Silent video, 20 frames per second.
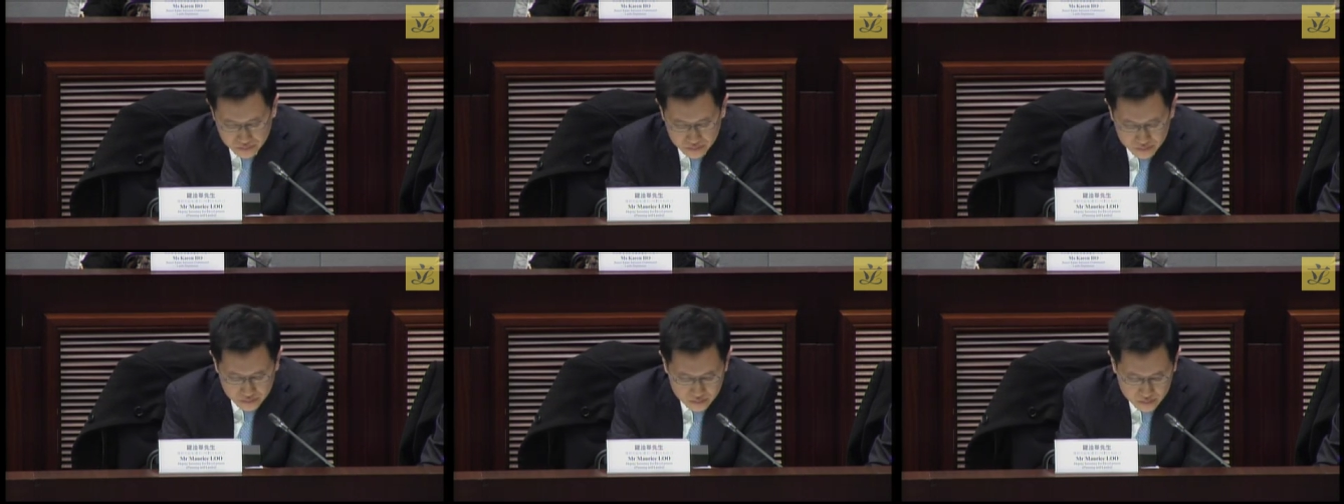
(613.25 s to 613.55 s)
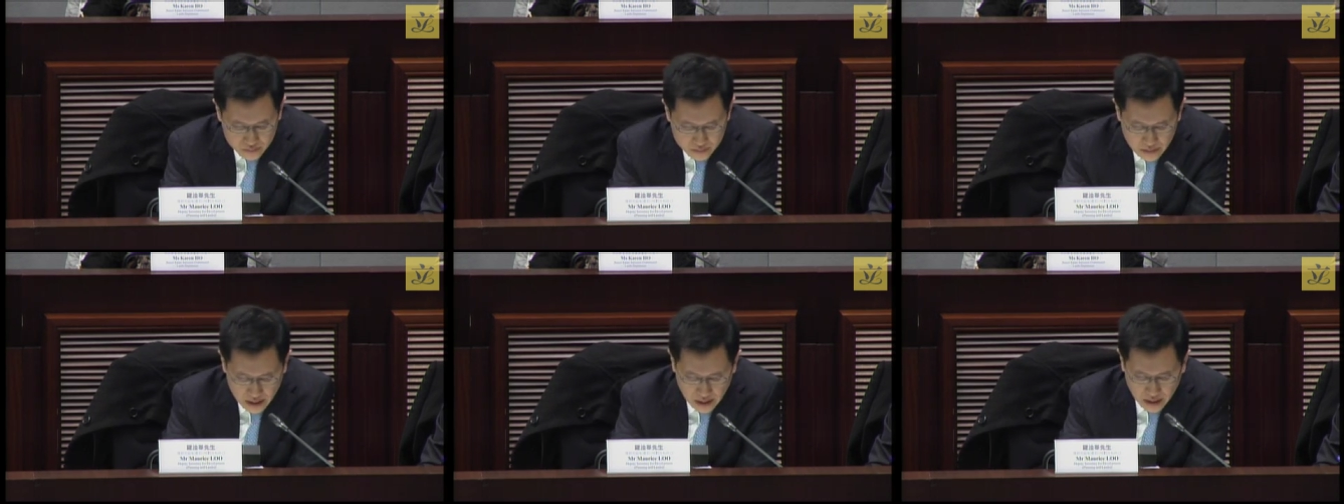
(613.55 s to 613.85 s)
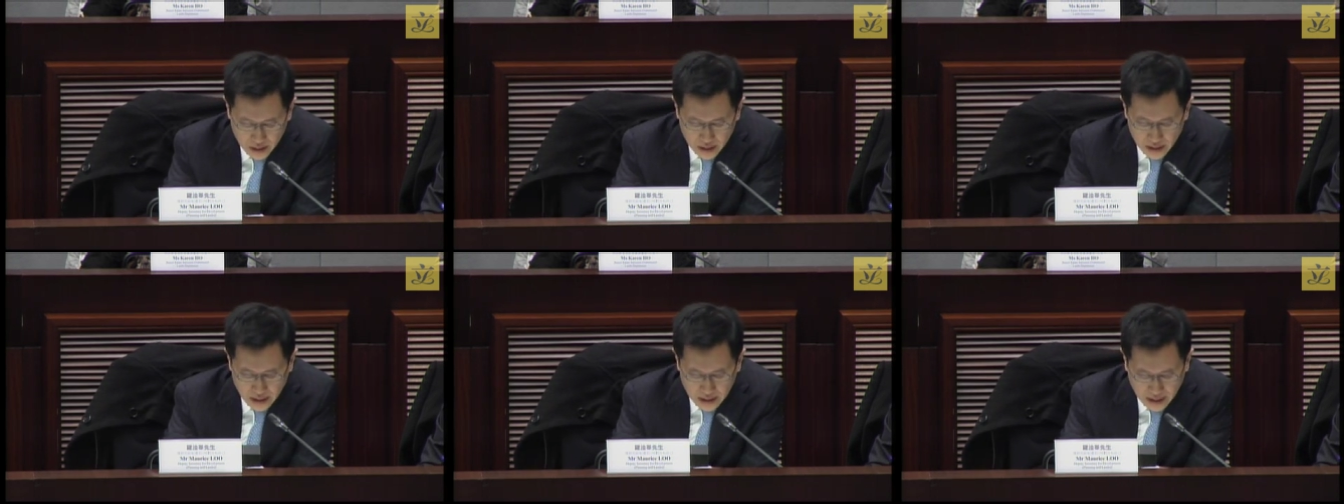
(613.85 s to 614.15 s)
will
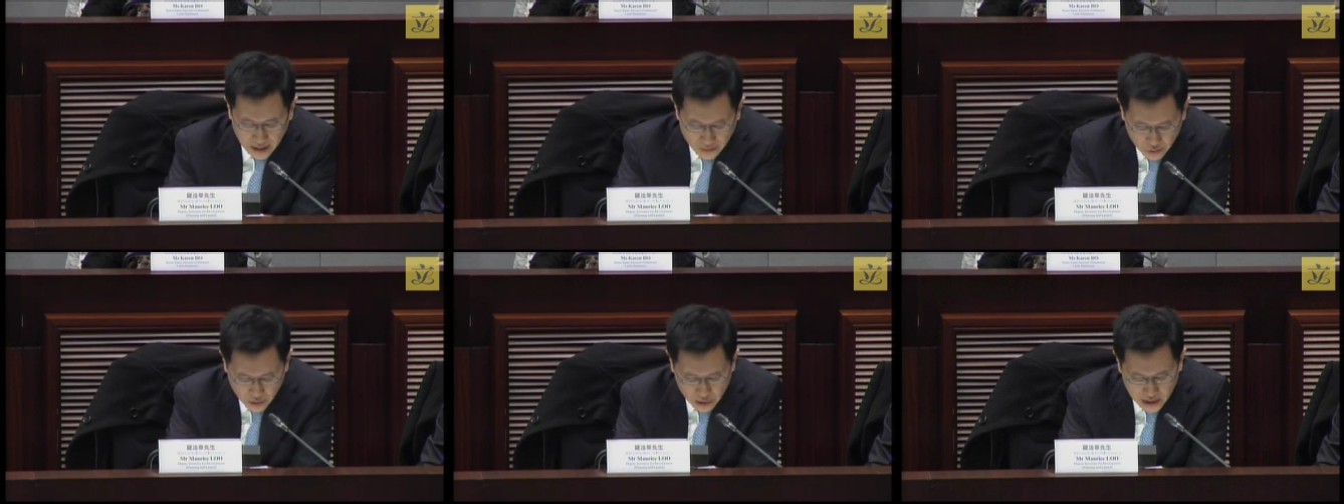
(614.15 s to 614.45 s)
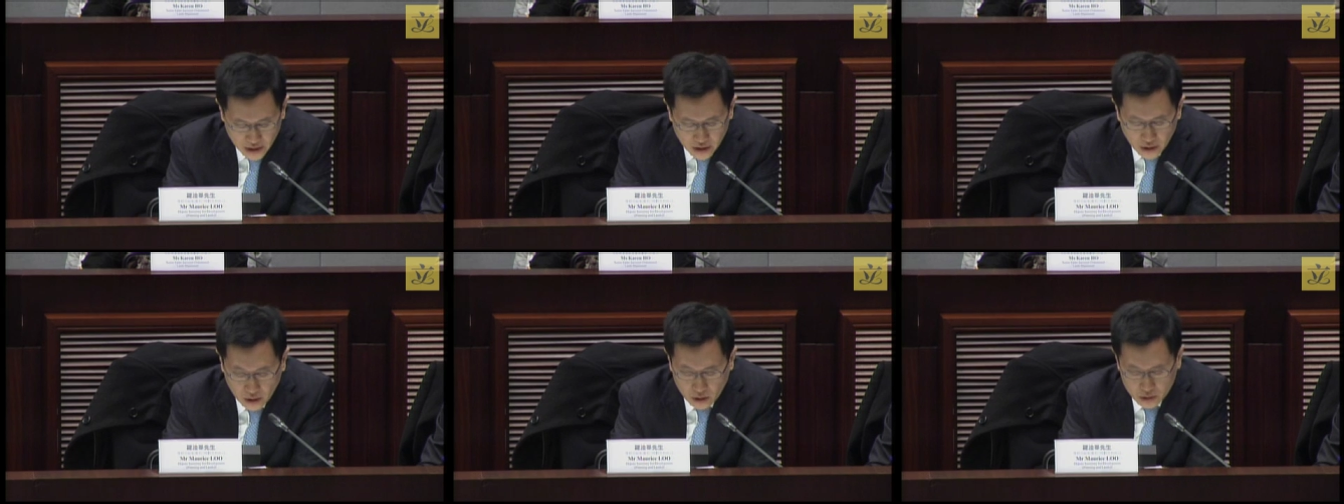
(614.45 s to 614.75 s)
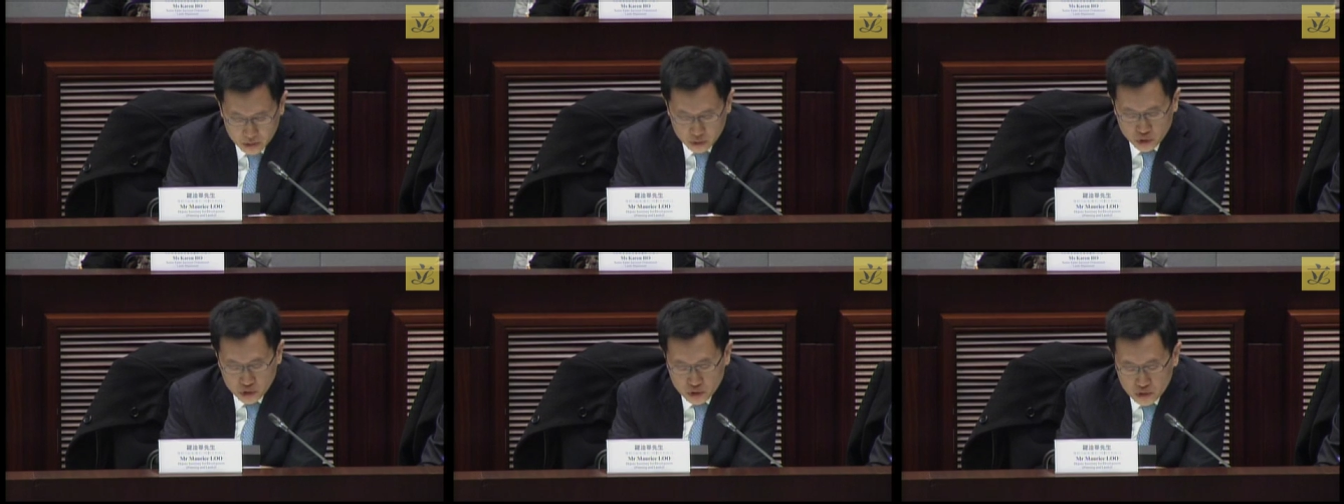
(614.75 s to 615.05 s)
uh, can make
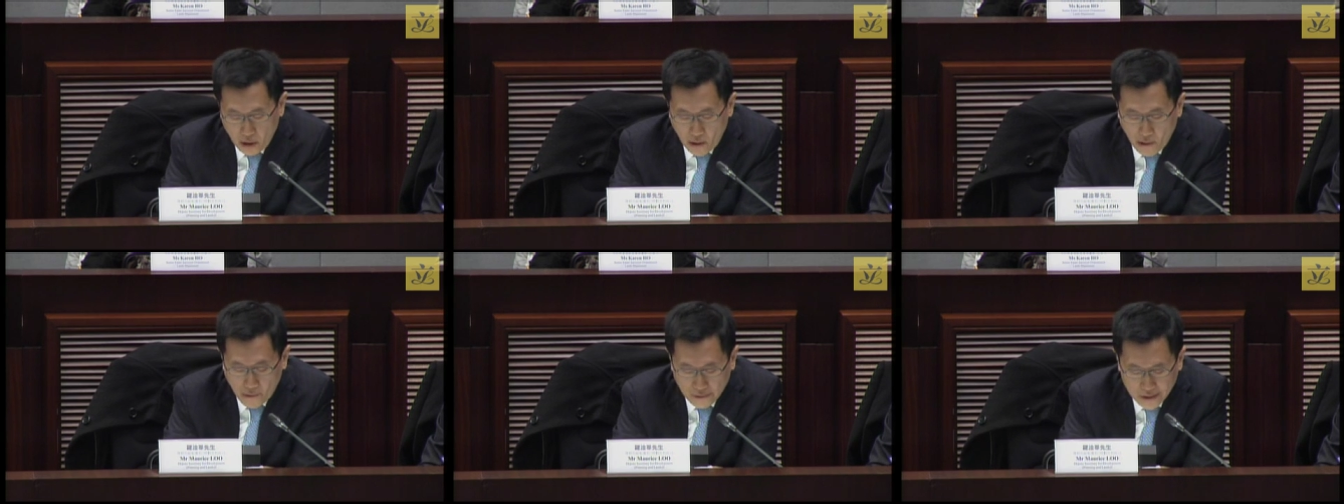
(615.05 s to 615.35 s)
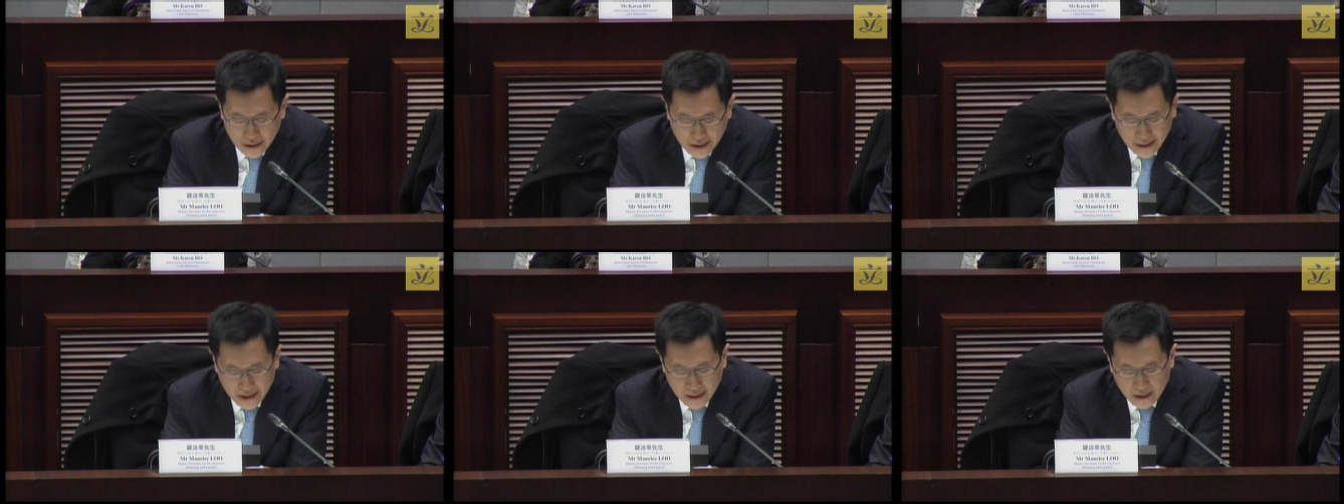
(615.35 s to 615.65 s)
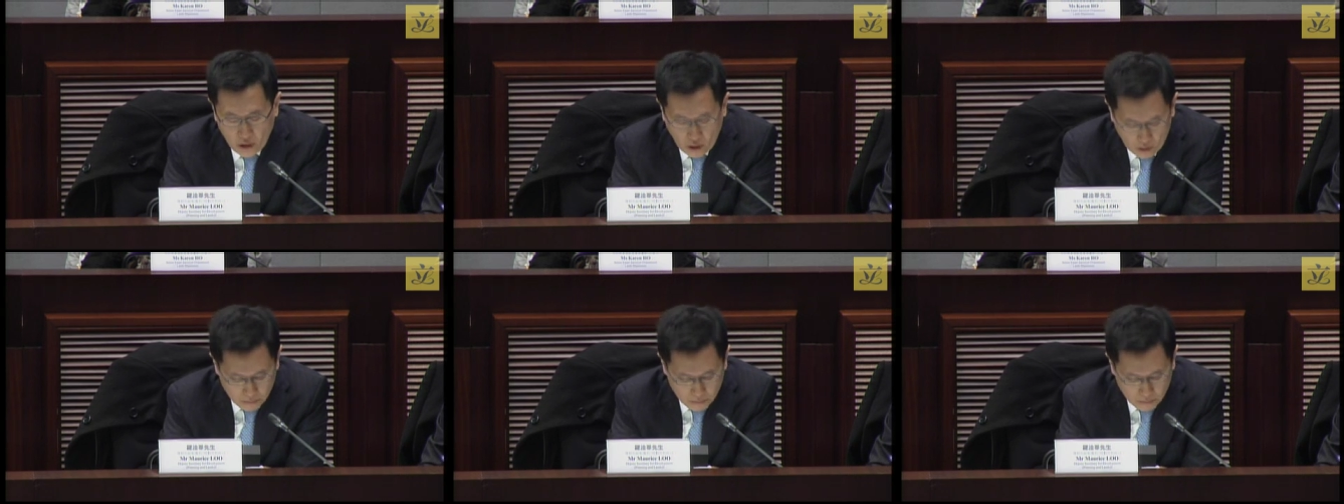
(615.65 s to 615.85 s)
applications